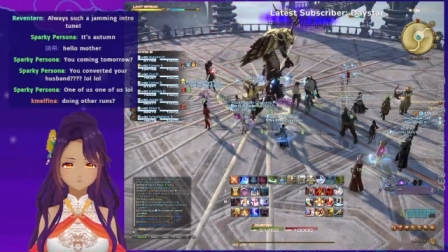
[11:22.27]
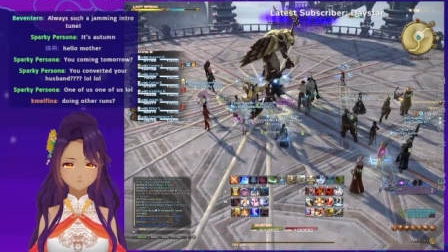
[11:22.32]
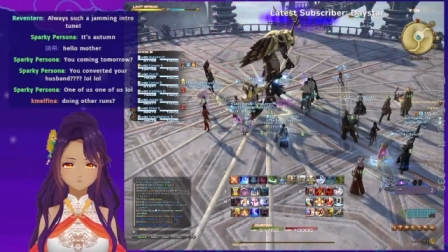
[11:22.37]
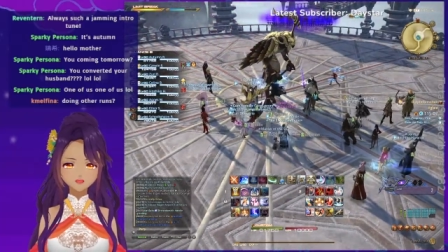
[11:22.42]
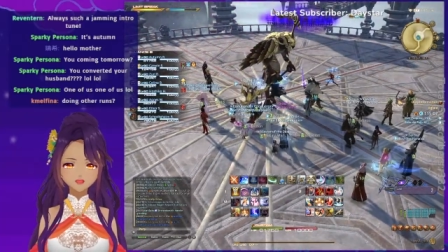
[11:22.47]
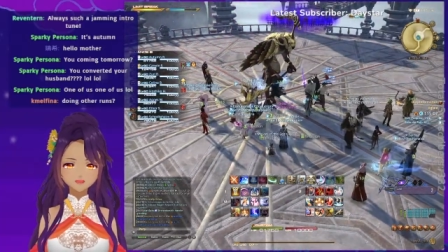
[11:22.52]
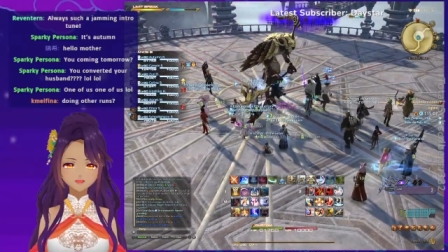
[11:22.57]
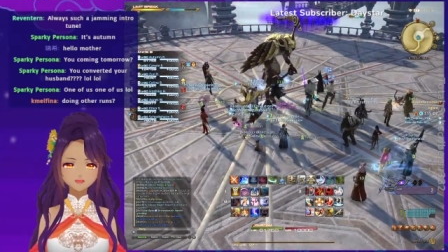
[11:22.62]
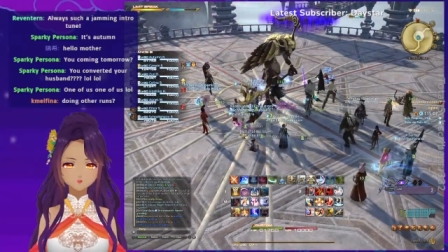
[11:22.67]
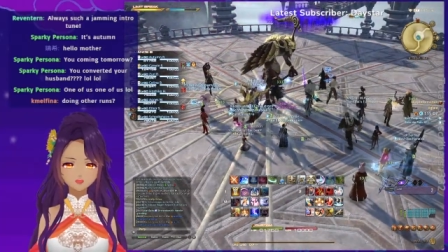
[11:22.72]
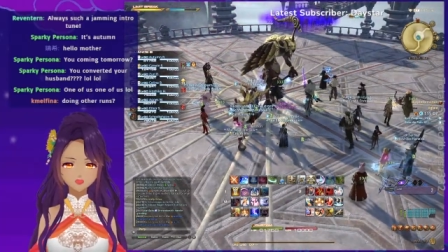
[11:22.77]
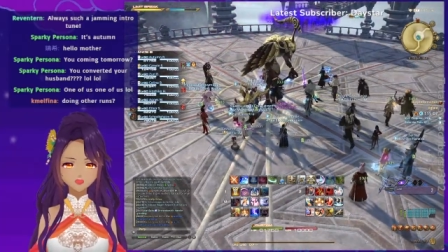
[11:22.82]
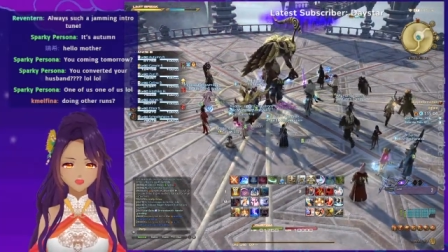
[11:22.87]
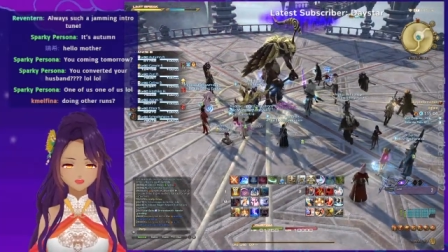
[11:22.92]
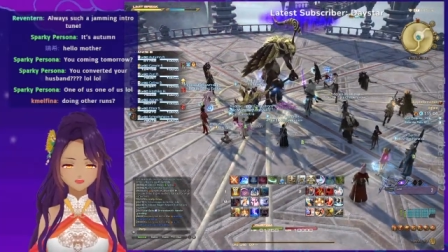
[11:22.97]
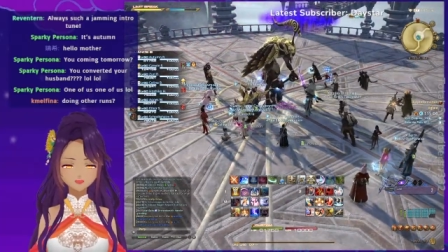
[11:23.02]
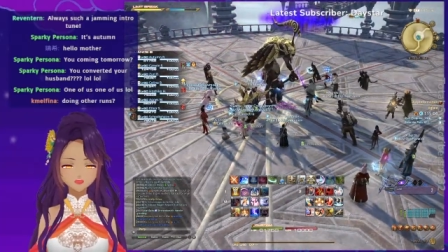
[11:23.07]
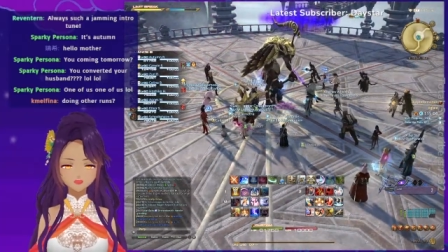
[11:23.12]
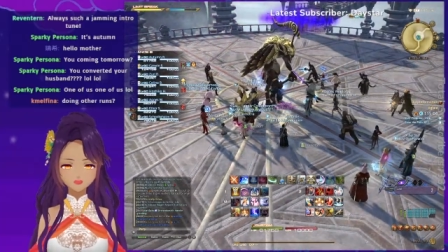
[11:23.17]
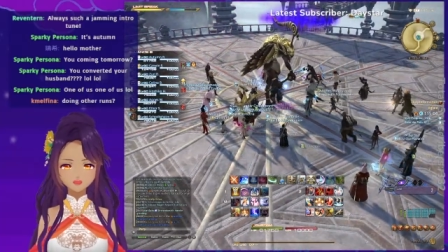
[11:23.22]
Hawkboy?
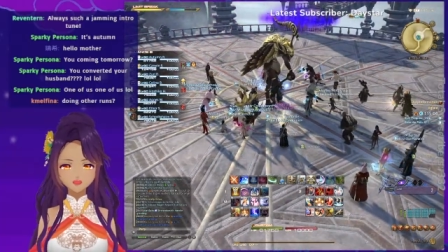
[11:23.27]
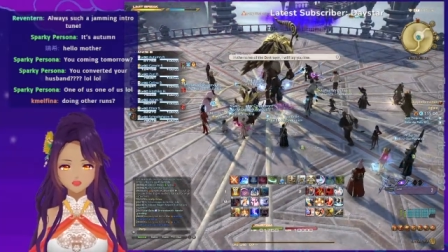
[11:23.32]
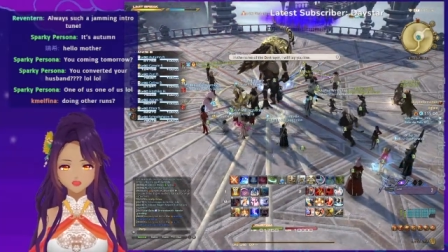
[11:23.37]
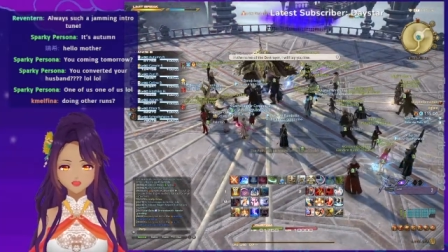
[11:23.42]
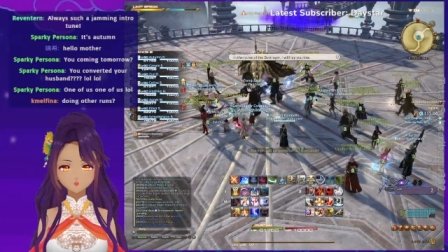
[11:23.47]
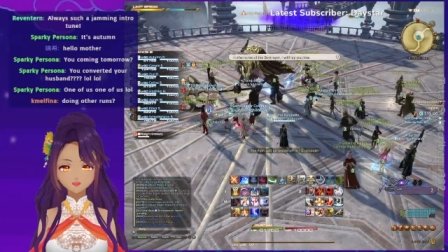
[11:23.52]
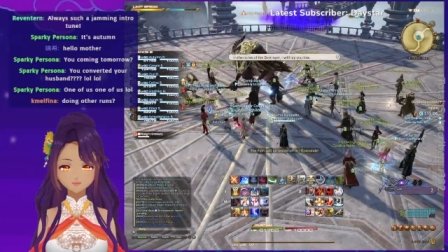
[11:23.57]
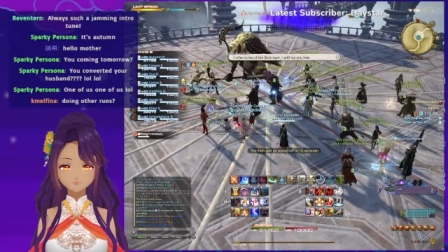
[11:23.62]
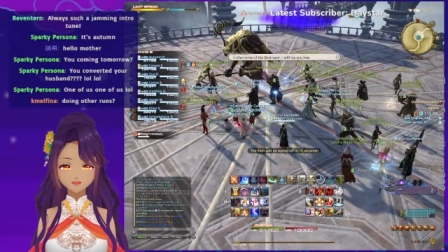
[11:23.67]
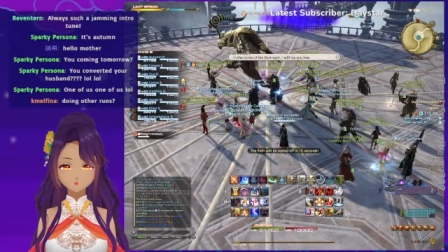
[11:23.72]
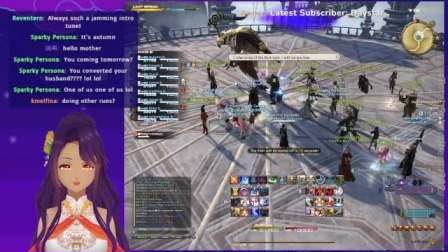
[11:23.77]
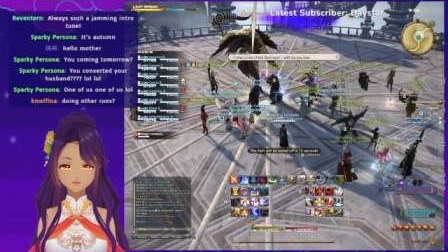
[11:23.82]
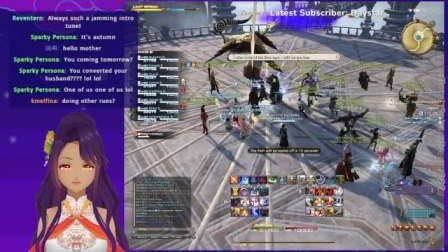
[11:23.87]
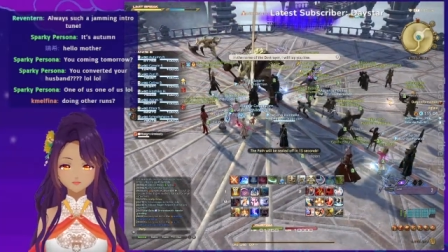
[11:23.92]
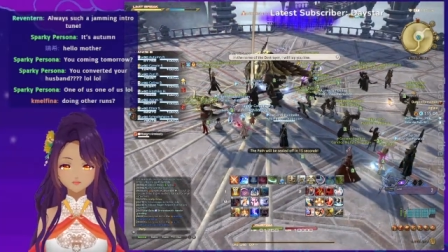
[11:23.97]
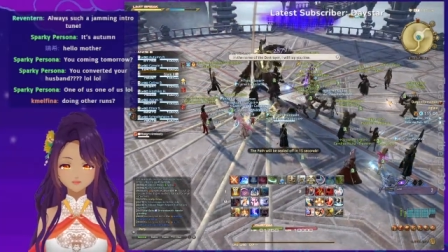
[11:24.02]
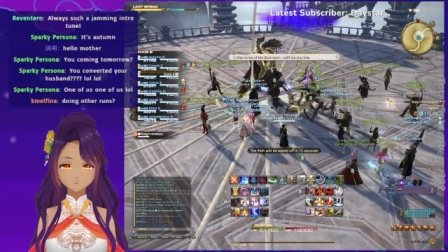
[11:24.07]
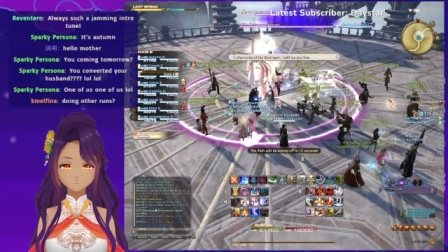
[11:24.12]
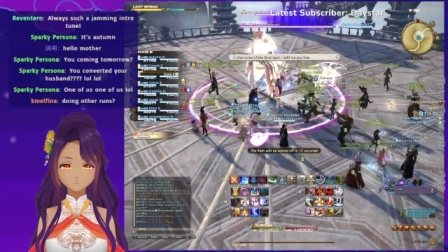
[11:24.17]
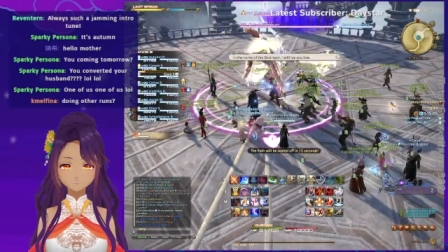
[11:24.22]
Crowboy? I don't know what he
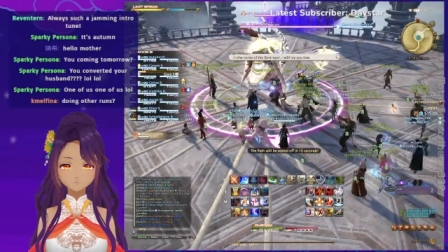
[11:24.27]
is.